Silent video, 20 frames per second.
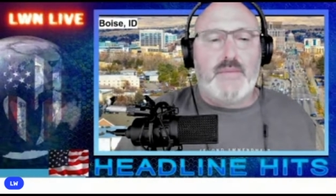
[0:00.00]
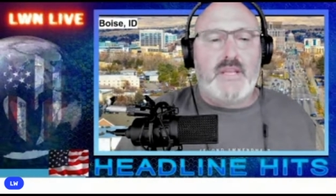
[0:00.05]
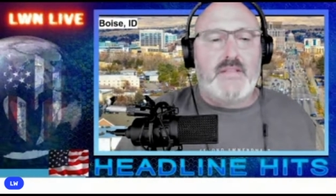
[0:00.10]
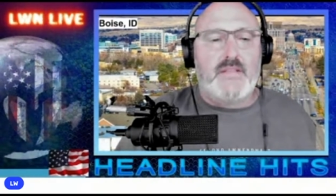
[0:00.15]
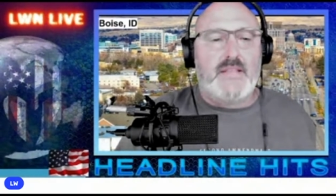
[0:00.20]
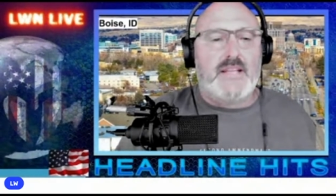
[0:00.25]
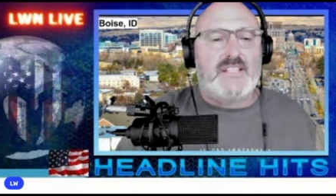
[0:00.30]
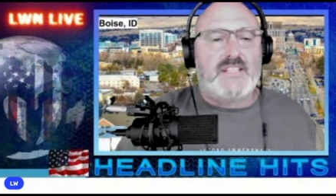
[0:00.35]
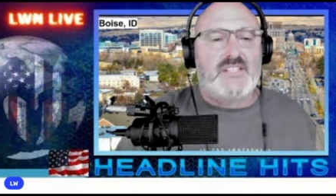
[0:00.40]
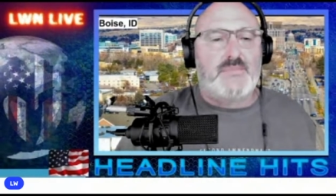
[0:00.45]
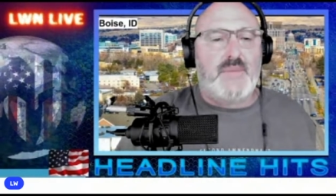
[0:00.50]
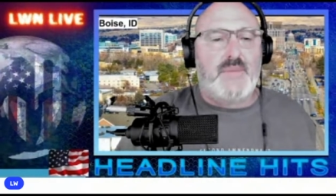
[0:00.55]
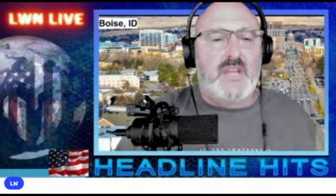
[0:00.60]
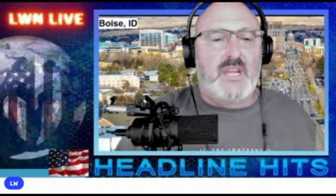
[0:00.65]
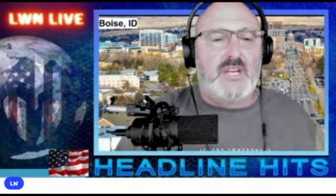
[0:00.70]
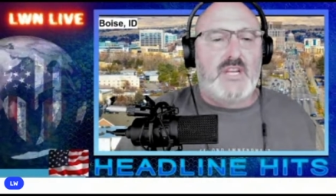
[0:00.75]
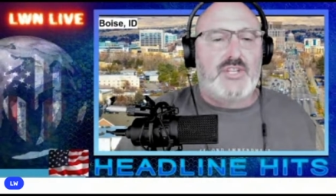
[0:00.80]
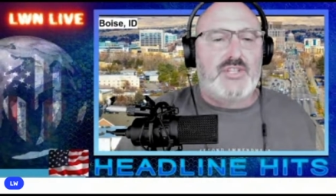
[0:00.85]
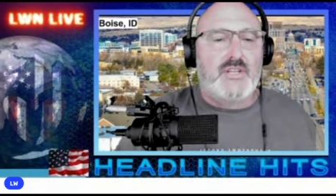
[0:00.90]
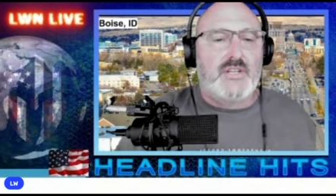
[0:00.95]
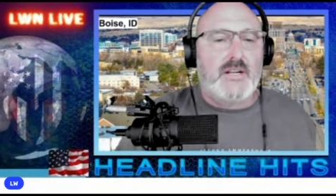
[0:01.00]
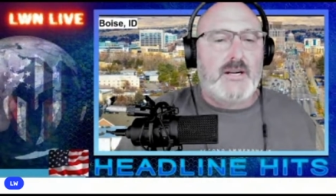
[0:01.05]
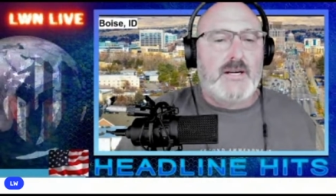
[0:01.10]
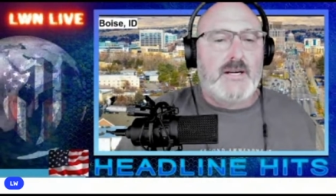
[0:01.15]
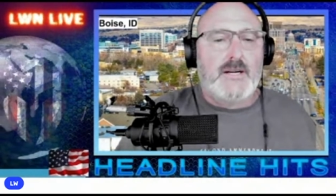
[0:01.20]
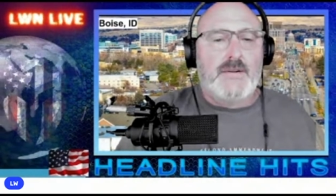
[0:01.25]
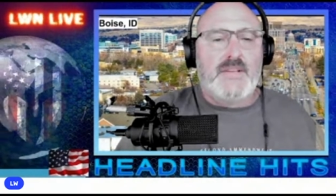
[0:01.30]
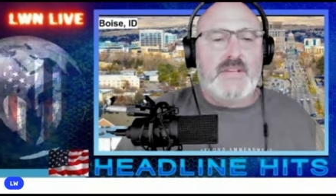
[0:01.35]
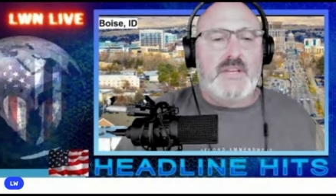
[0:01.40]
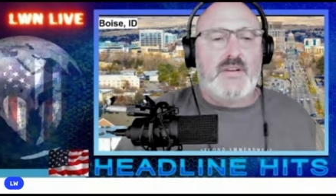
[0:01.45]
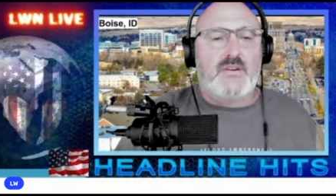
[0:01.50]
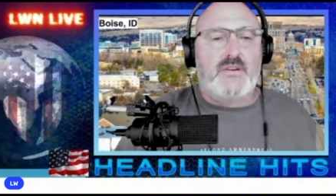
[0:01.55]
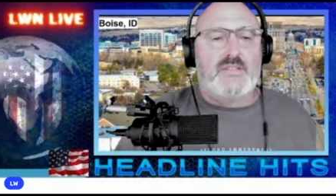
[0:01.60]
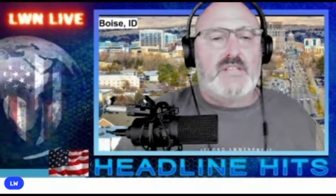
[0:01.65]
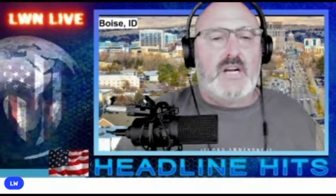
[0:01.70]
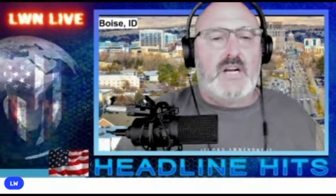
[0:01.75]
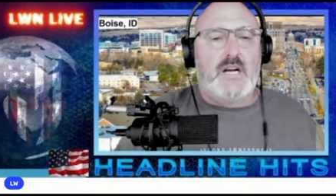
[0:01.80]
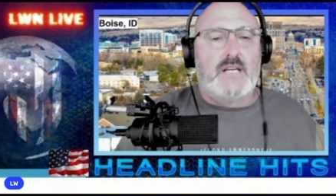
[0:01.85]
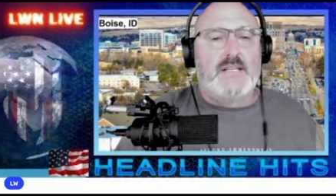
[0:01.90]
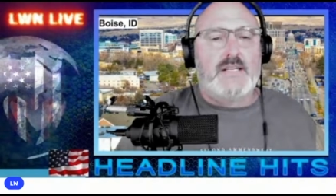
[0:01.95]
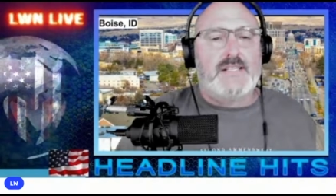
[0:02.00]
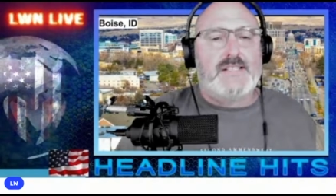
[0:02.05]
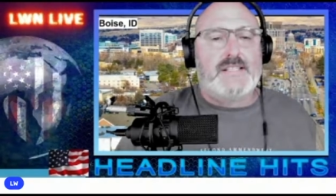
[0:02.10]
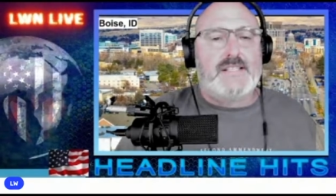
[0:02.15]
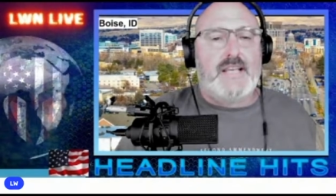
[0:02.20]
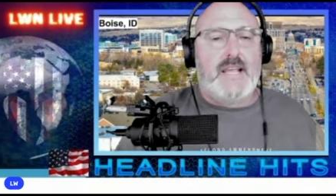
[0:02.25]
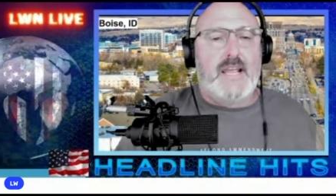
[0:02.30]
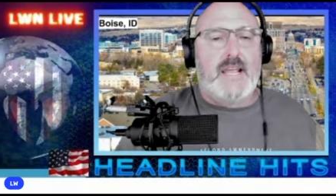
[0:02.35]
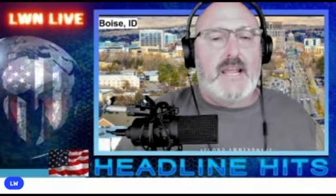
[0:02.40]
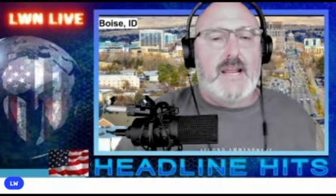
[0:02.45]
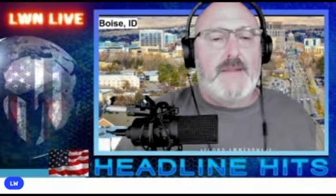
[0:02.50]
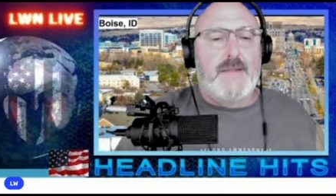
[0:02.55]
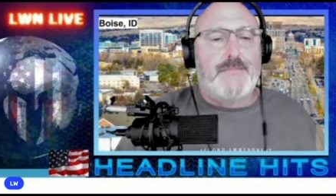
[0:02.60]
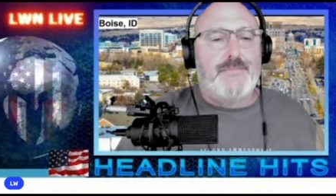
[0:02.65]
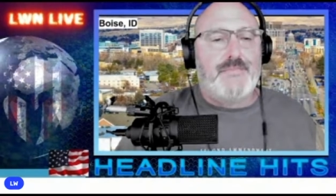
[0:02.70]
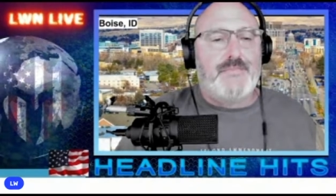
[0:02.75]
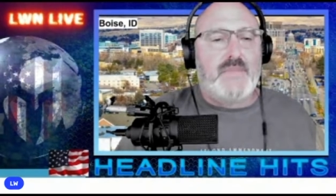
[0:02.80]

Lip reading: In that speech, he goes on to say,